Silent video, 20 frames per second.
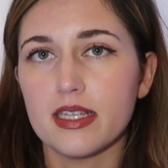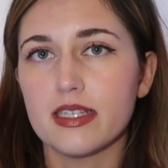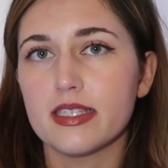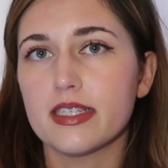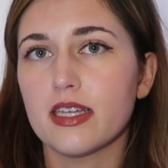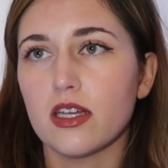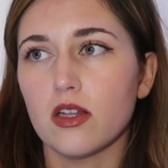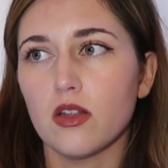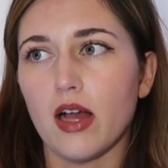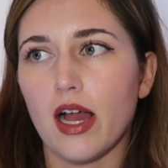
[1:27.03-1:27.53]

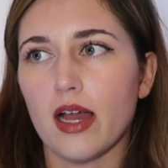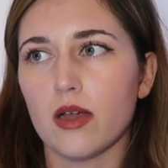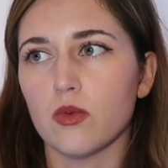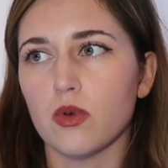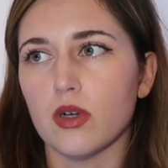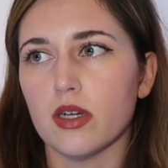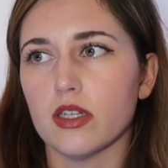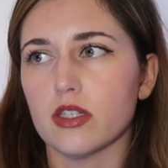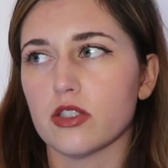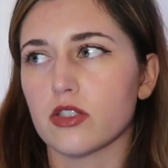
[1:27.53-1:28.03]
until I
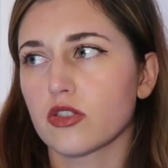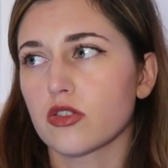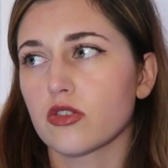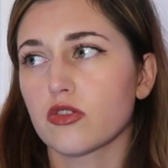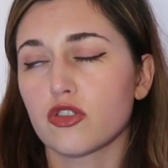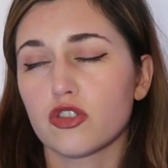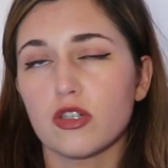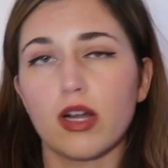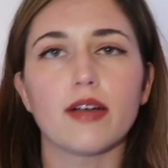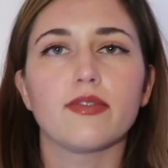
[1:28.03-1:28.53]
was
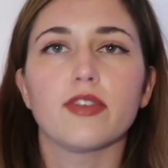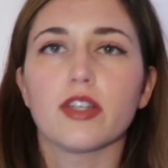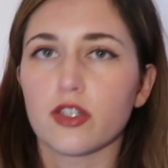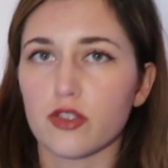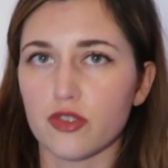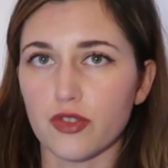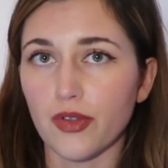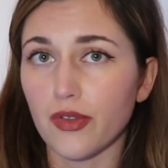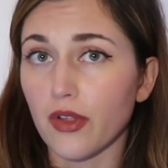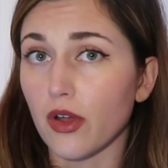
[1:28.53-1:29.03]
traveling
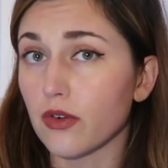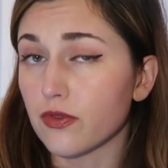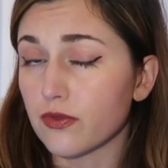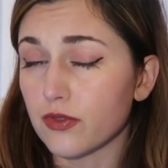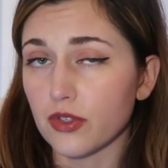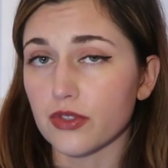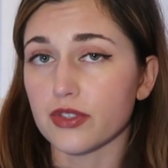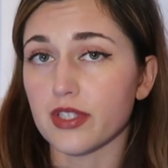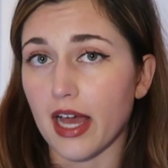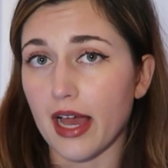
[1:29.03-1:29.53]
solo
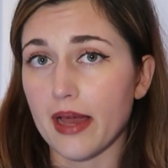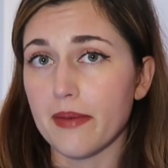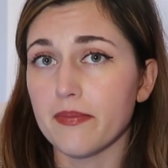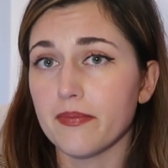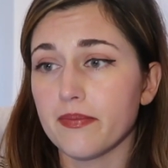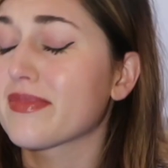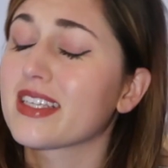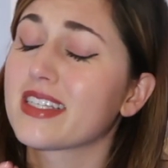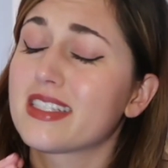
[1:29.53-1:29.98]
full time.